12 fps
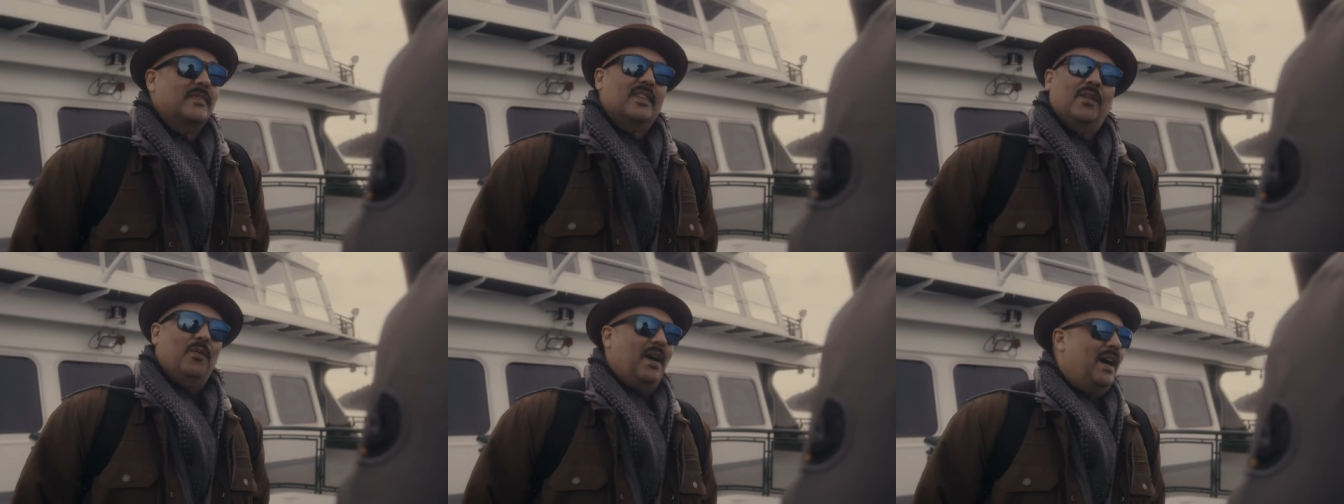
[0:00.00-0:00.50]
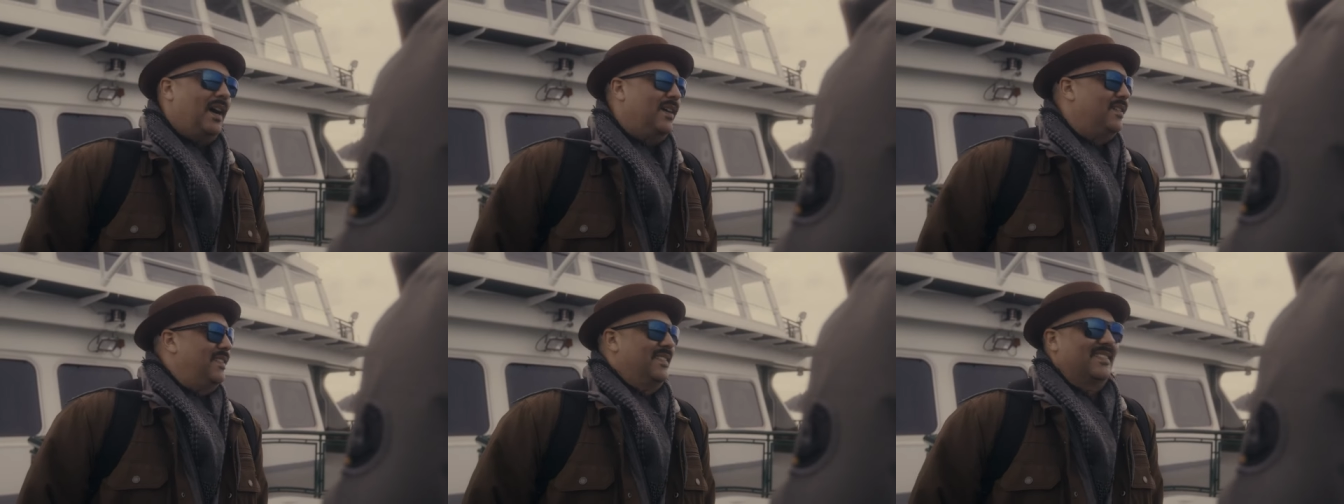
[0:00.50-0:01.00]
Right. Wow. And it
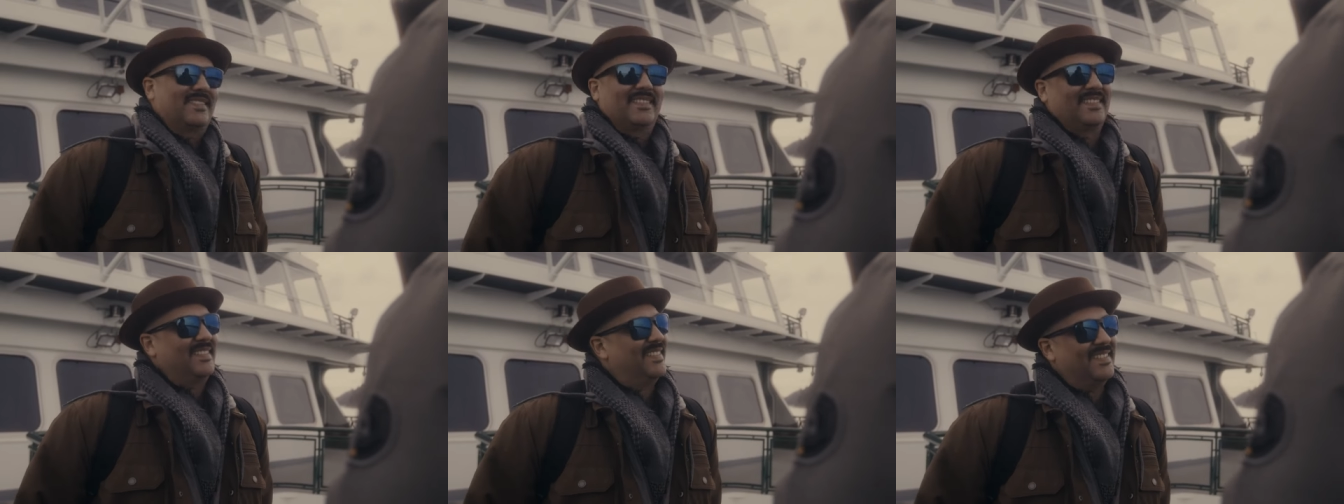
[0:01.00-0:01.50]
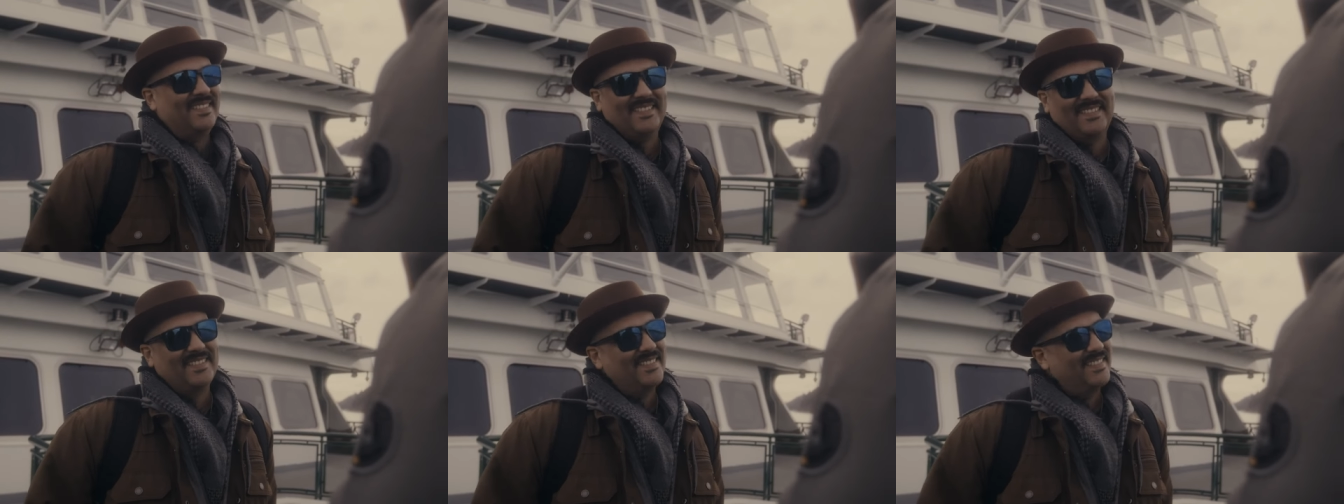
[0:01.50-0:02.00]
was fantastic.
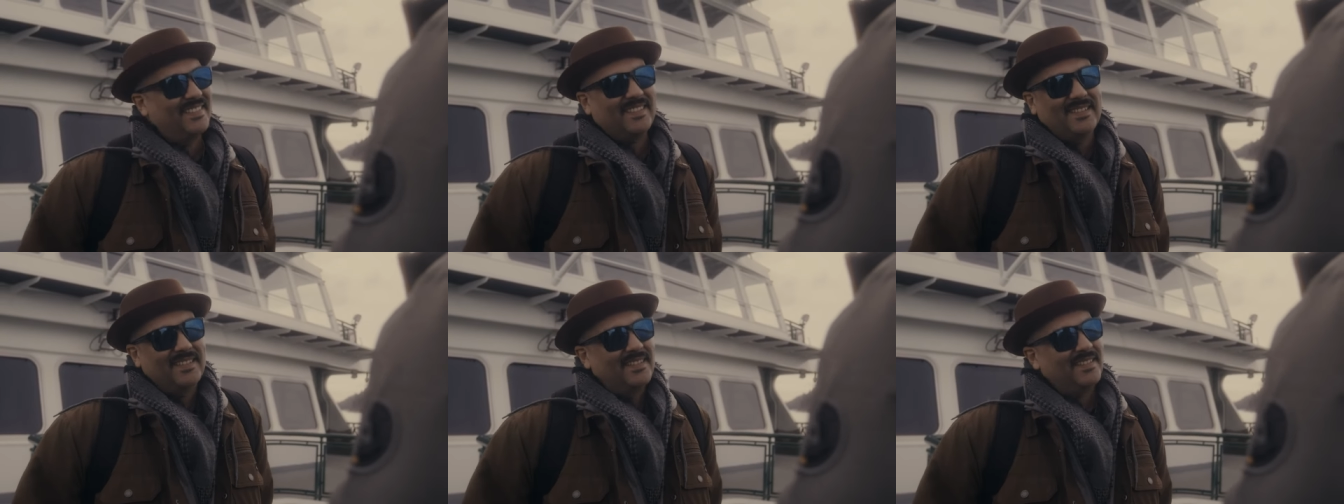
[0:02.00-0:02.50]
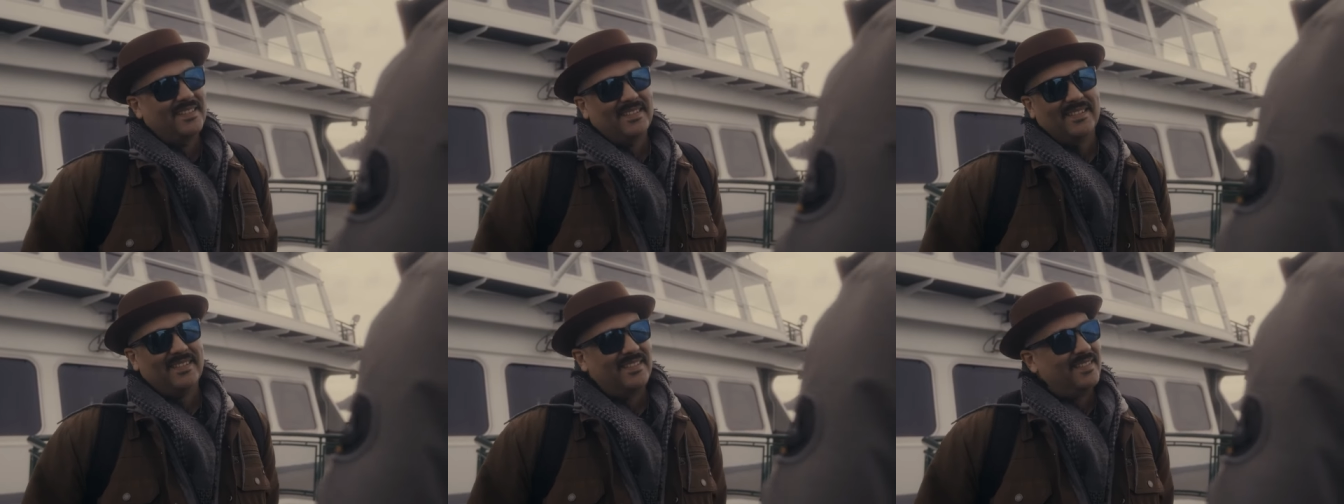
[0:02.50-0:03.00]
Not blaming the production
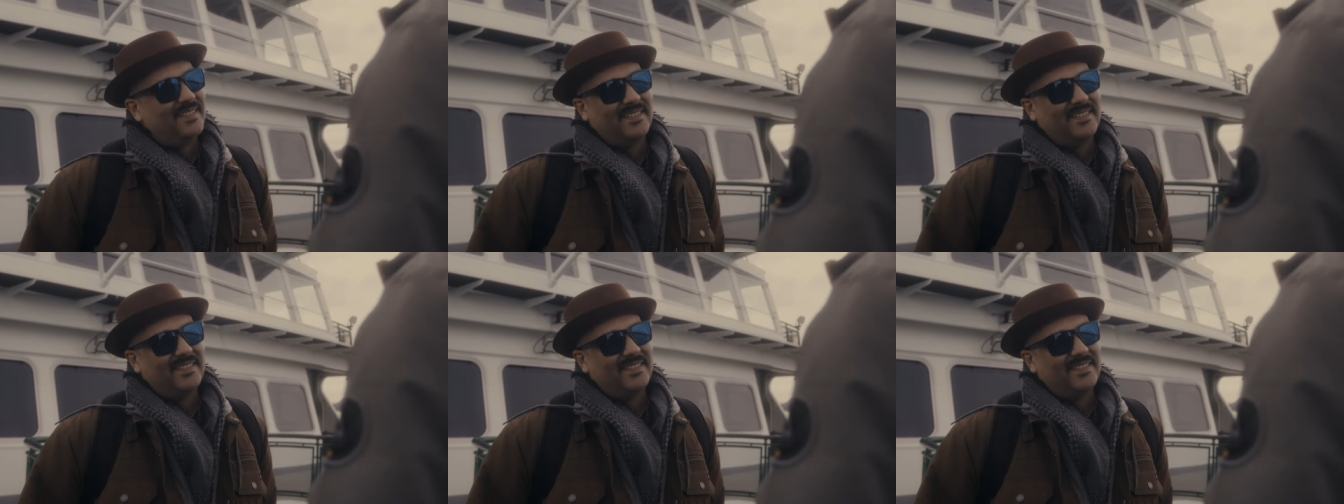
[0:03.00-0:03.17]
team. They sent